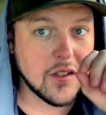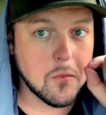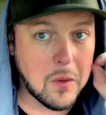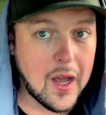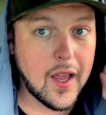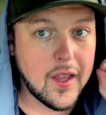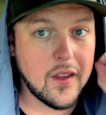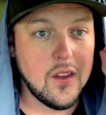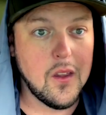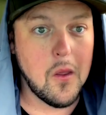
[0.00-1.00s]
It's by
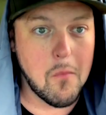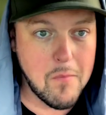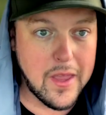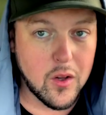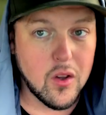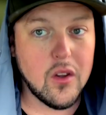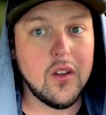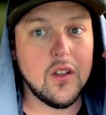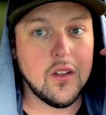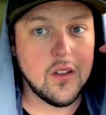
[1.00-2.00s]
mental
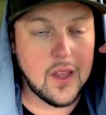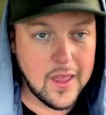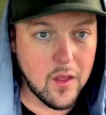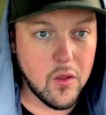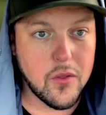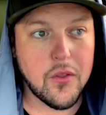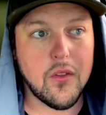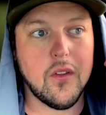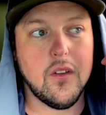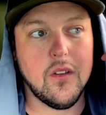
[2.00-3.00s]
health,
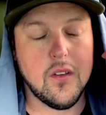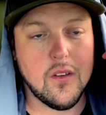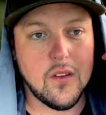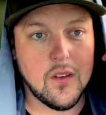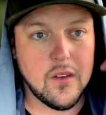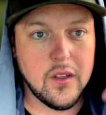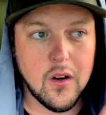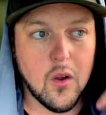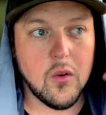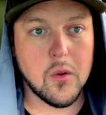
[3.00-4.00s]
you
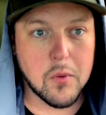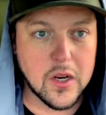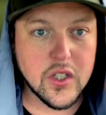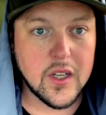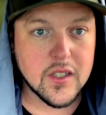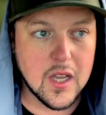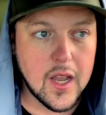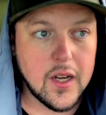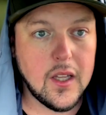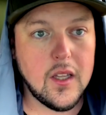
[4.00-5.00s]
know, depression,
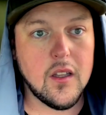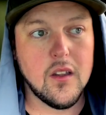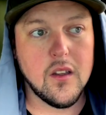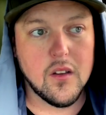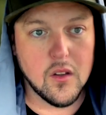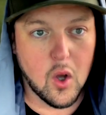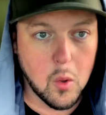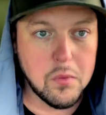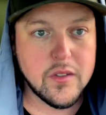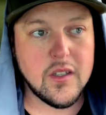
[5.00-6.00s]
anxiety,
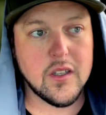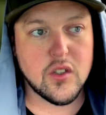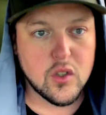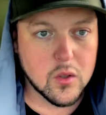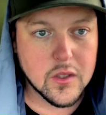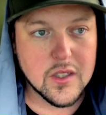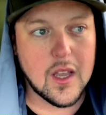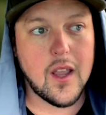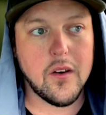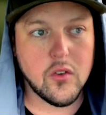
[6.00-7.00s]
hopelessness,
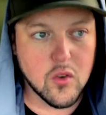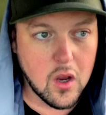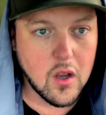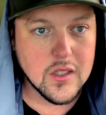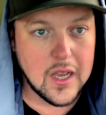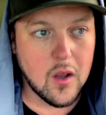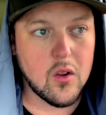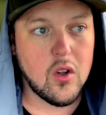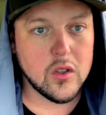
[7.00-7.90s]
suicide, drugs, alcohol,